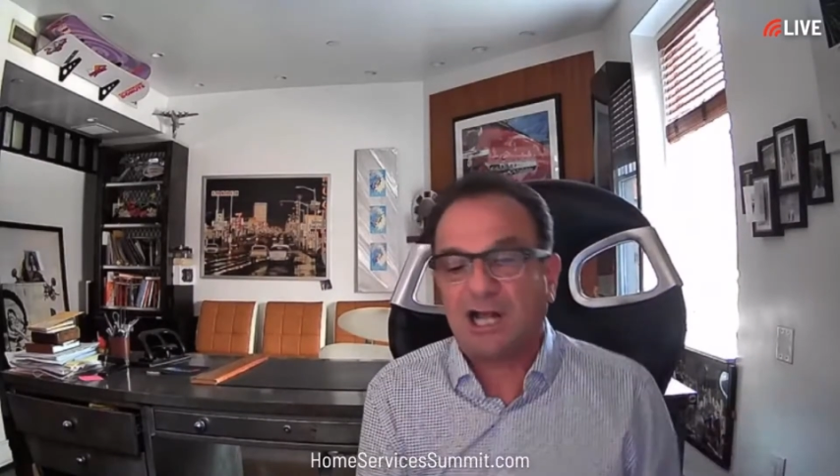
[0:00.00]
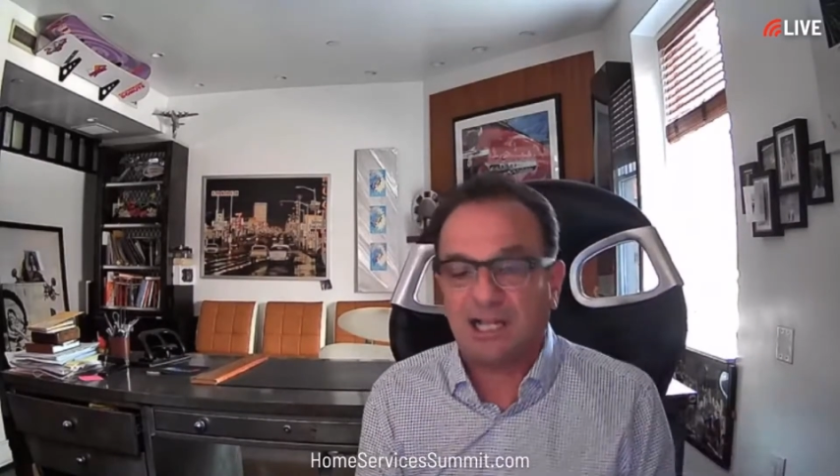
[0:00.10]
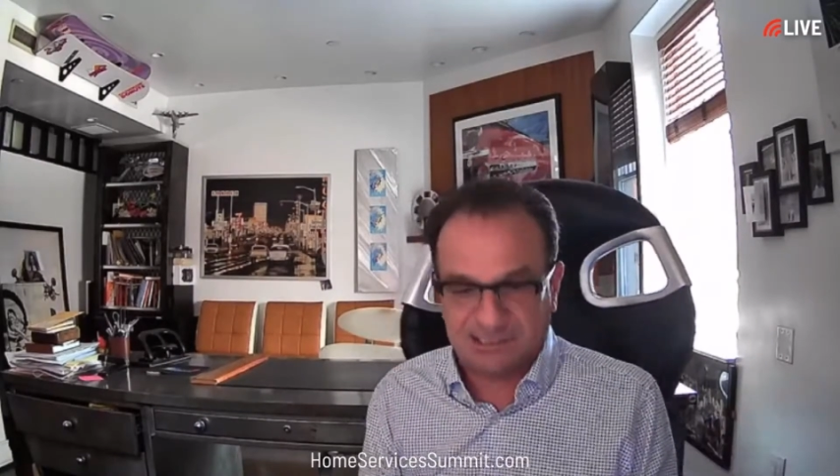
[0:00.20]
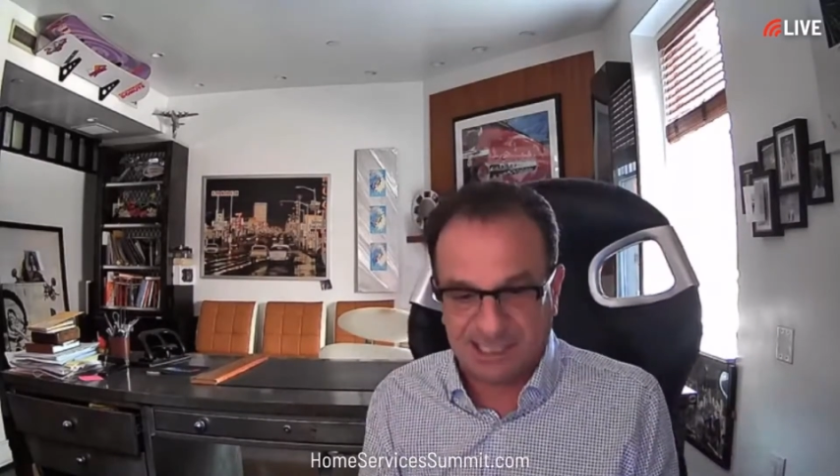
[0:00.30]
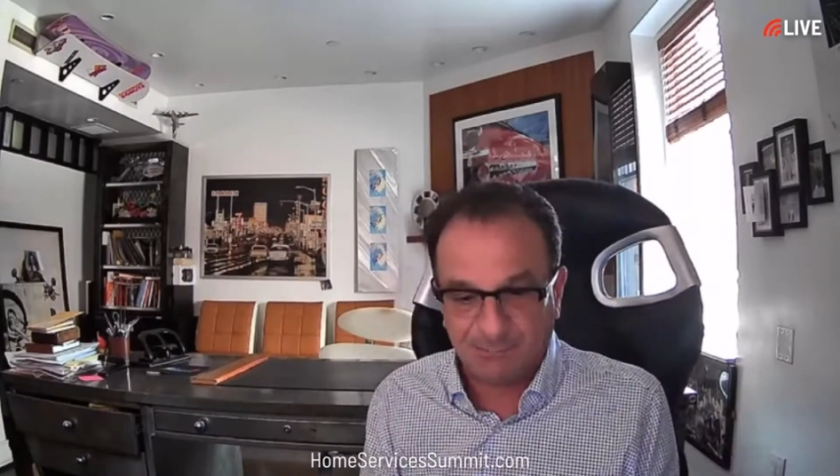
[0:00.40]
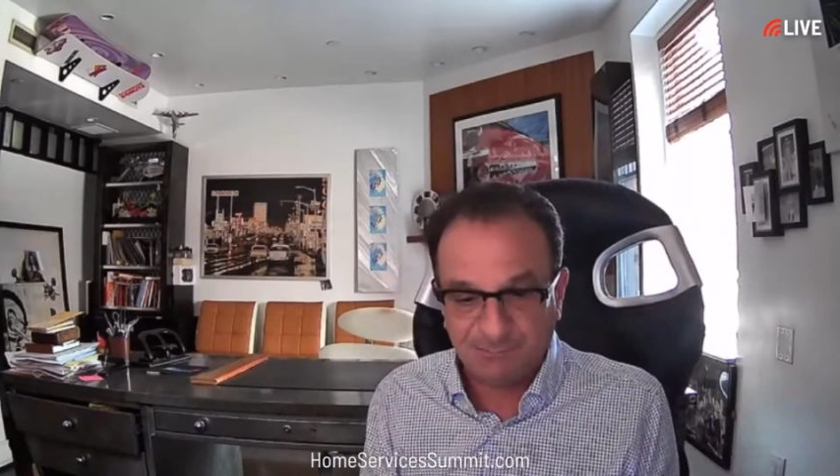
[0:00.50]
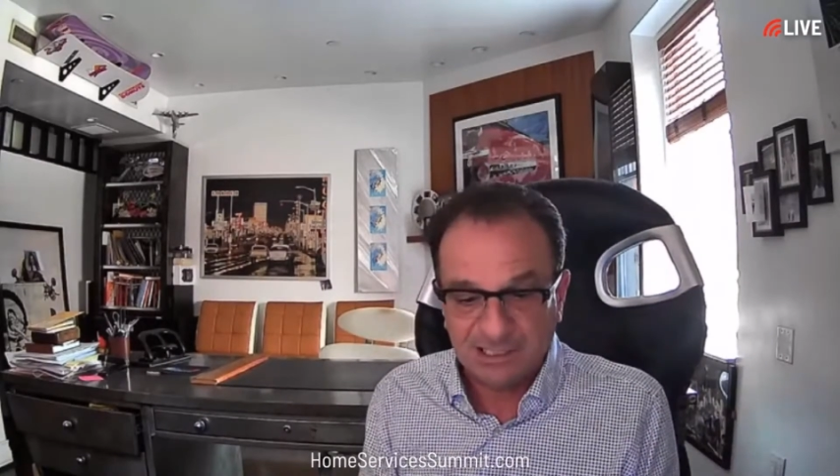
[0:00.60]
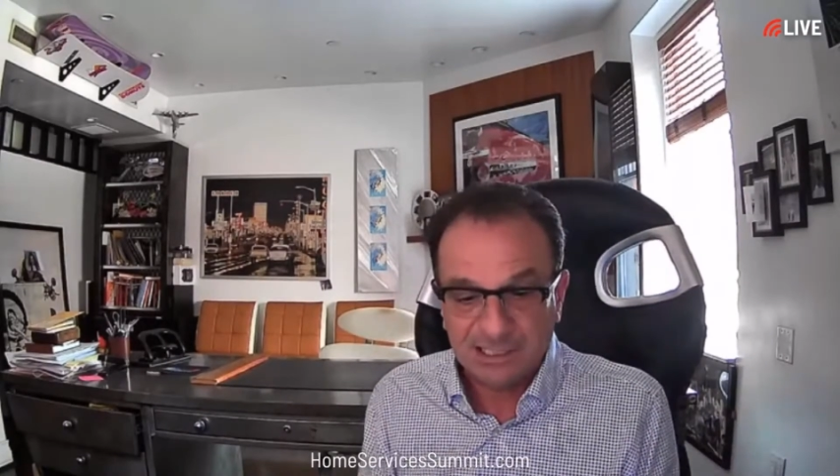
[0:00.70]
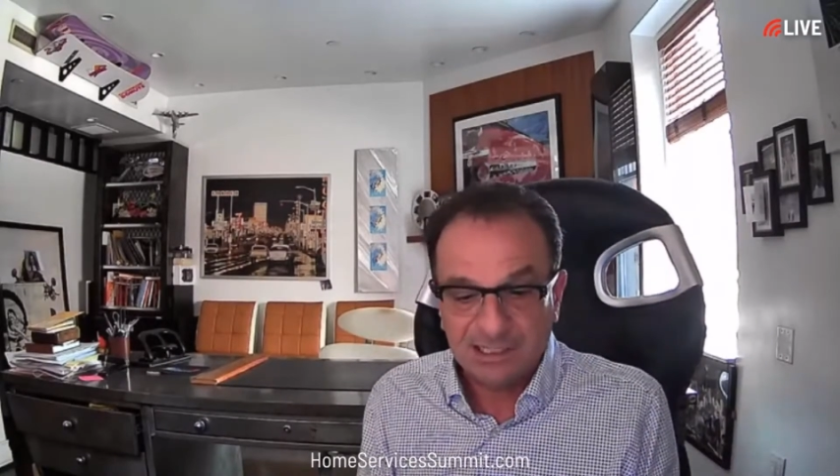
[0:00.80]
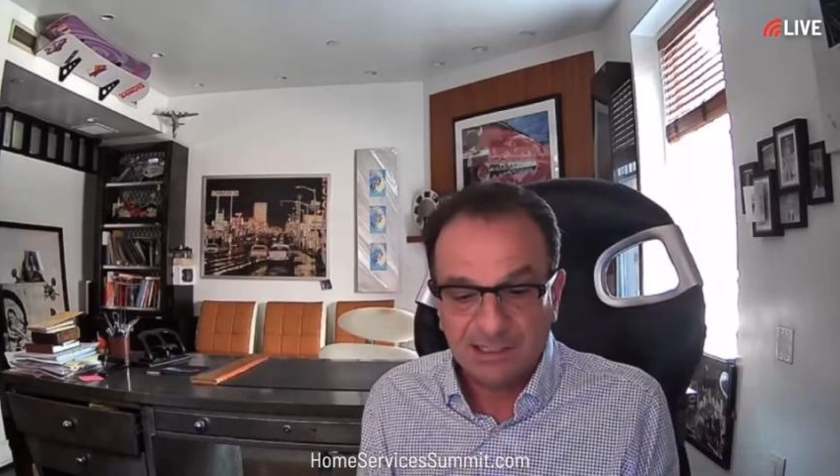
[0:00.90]
concept
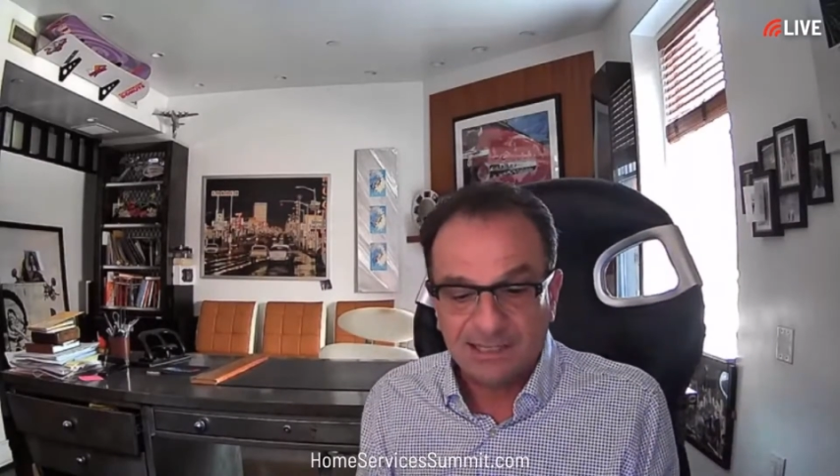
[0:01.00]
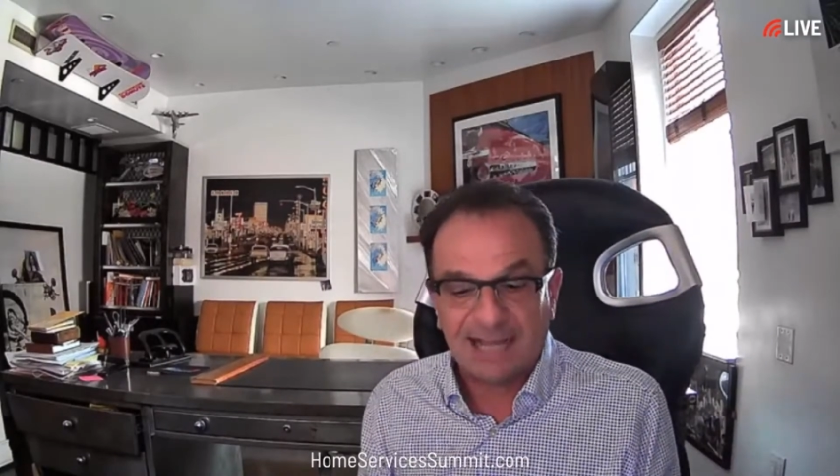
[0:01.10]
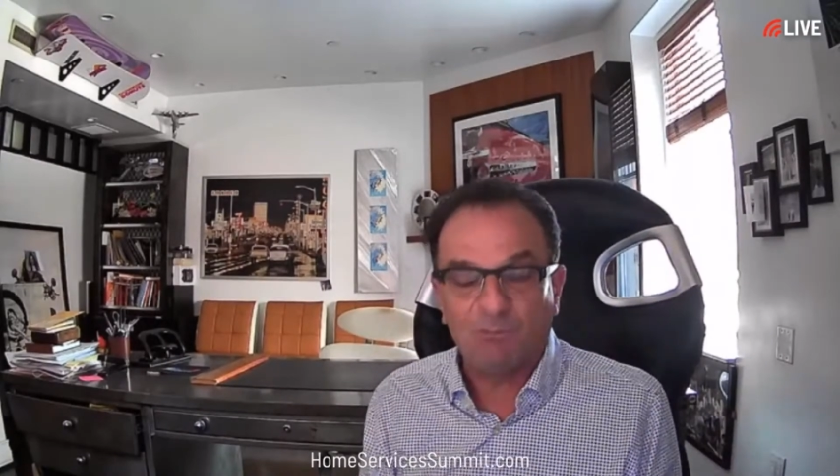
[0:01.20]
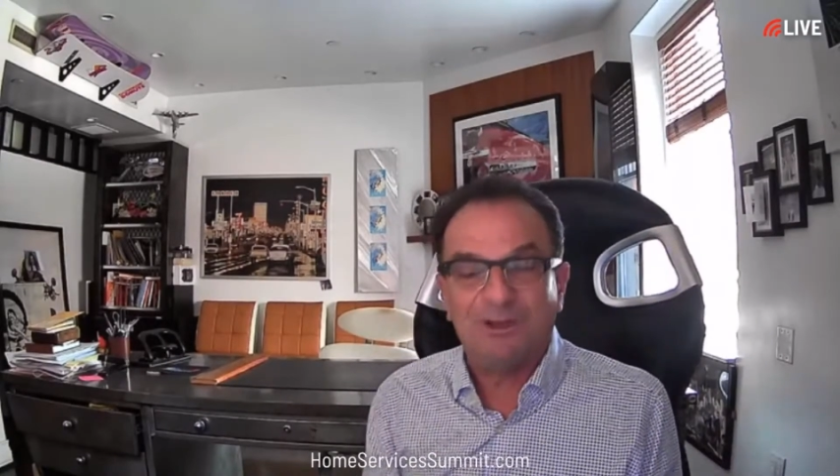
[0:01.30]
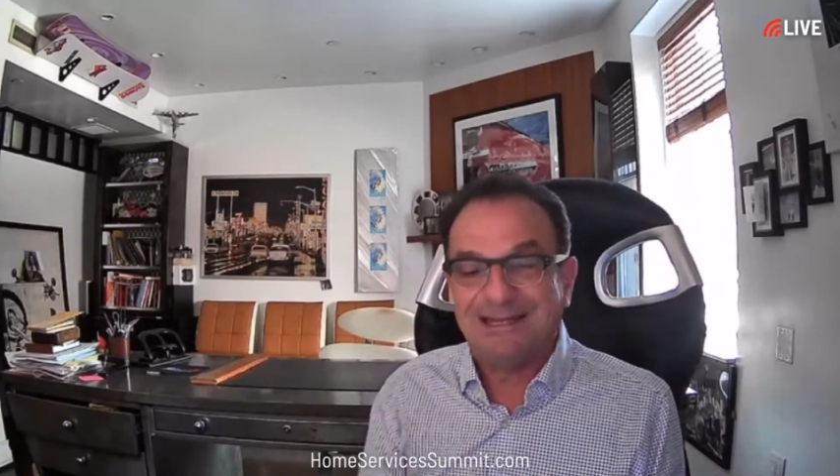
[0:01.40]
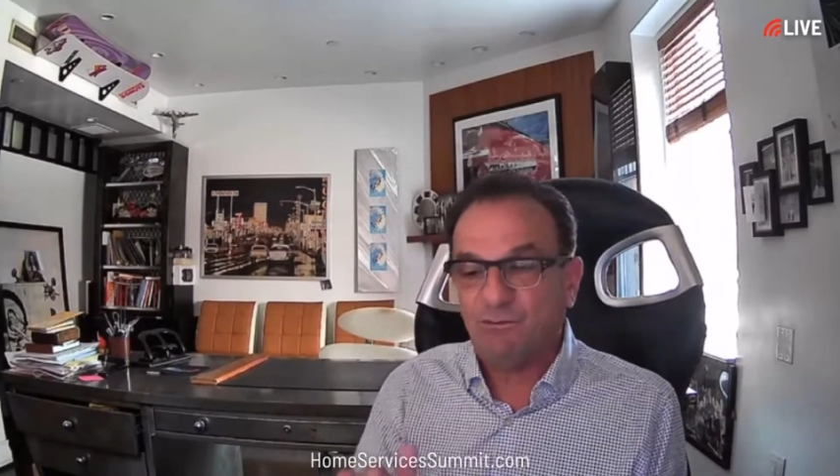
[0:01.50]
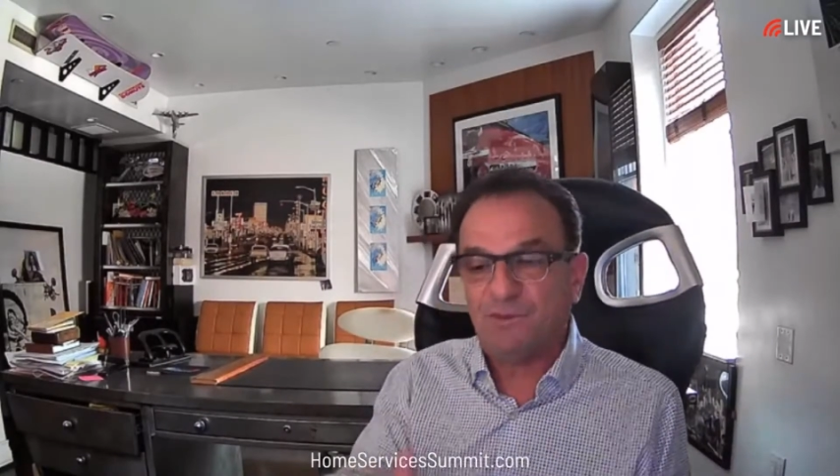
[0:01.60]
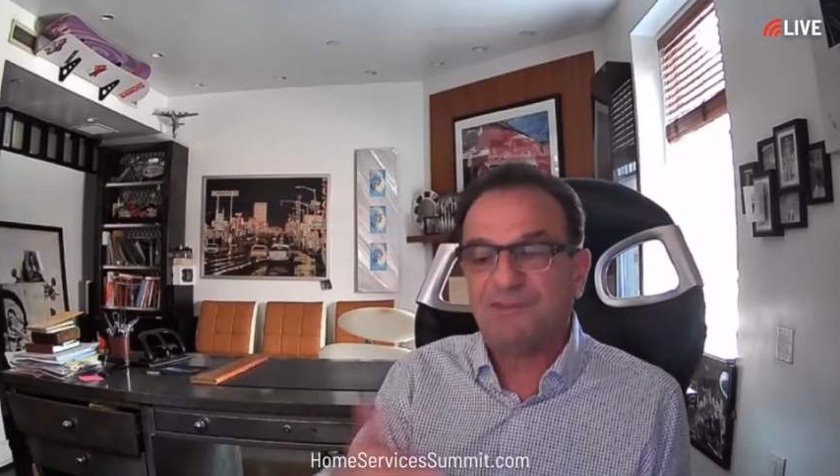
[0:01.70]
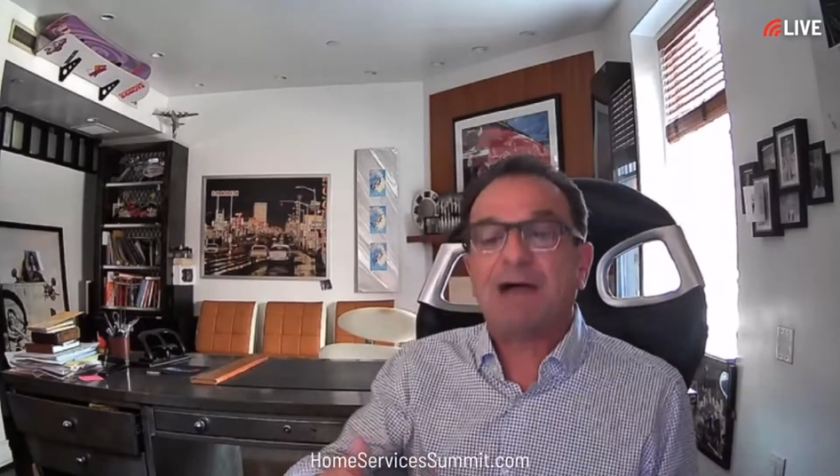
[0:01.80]
that we